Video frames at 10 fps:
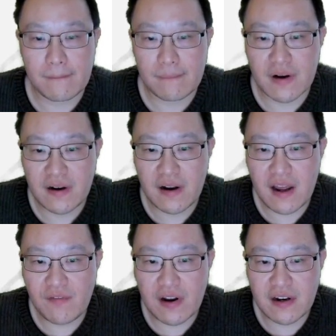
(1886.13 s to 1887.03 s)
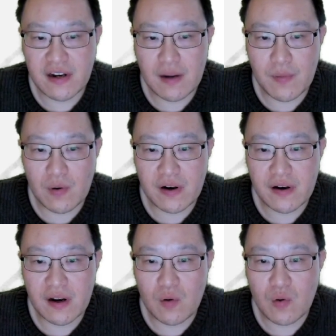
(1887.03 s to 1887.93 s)
Does it have anything about
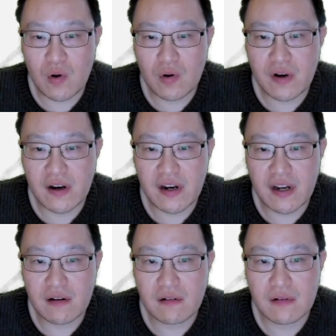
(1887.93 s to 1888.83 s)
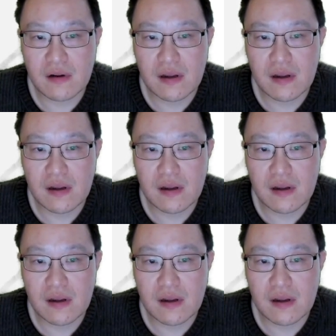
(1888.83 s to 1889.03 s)
single quotes in here?